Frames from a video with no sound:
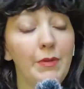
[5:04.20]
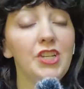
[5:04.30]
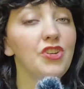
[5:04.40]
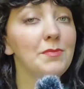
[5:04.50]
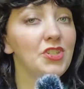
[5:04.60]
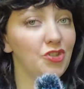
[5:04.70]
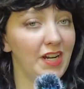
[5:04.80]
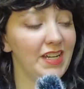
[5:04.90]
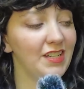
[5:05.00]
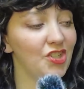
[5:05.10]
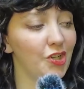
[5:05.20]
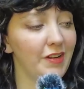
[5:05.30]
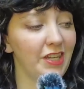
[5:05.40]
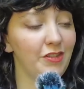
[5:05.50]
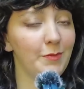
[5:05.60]
want to jump straight into
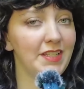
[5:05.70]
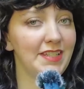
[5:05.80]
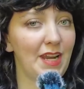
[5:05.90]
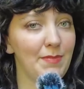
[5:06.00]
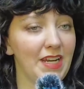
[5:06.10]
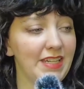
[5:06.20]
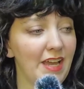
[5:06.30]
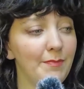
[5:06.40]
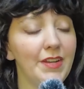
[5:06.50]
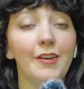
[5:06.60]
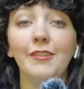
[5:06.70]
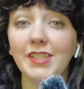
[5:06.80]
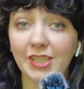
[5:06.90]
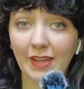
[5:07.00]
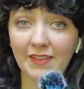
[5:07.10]
showing you the ones that I picked out, but
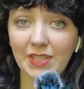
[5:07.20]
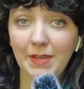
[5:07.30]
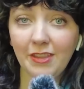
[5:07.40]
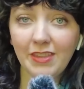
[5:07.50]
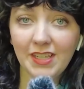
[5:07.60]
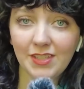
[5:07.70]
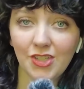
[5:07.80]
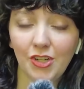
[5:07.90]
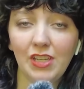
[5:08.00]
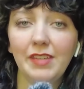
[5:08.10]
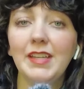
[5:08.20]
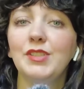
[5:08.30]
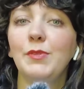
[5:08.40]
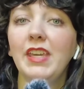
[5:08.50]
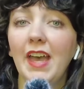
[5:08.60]
also I have some other things to show you
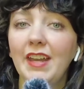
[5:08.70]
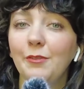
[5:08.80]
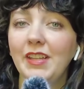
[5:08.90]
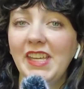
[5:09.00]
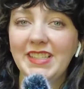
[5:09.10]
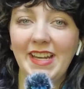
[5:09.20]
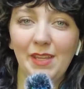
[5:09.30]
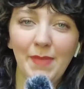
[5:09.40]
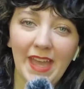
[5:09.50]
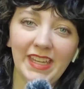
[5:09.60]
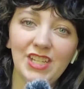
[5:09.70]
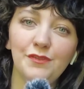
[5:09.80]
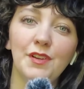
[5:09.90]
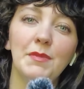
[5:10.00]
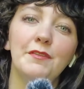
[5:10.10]
because we got a really exciting
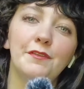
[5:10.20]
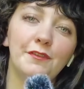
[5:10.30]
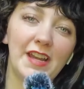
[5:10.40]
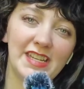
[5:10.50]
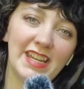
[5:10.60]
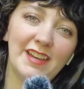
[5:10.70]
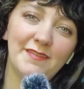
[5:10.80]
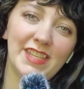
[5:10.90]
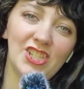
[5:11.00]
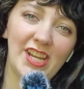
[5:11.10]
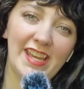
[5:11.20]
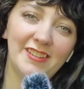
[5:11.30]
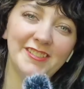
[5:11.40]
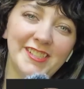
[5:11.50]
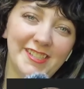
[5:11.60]
package from friend of the
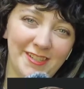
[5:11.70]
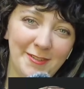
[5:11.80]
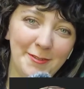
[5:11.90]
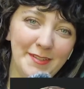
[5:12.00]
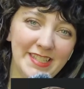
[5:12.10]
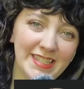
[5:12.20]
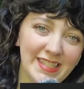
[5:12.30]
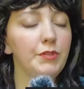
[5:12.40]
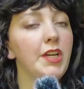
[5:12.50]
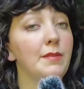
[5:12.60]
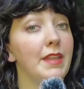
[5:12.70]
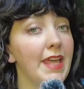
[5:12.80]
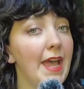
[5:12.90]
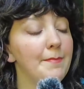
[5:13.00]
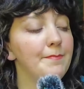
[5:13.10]
channel, Suze. But we'll talk about
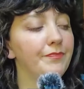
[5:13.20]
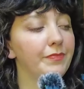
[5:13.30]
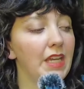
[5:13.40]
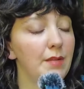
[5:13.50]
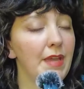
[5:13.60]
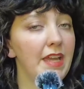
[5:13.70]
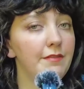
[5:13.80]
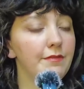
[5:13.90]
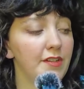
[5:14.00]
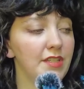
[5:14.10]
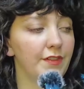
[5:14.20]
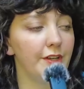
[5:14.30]
that in a bit. First of